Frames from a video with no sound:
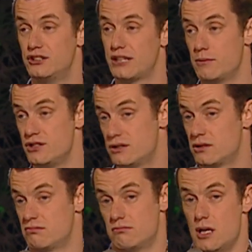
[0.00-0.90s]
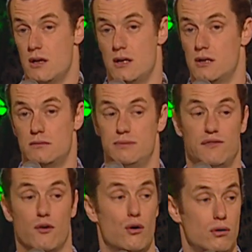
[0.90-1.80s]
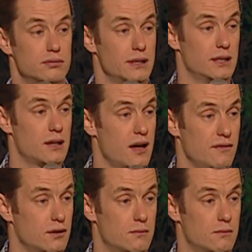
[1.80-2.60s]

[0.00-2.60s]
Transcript: sandwiches before in your life.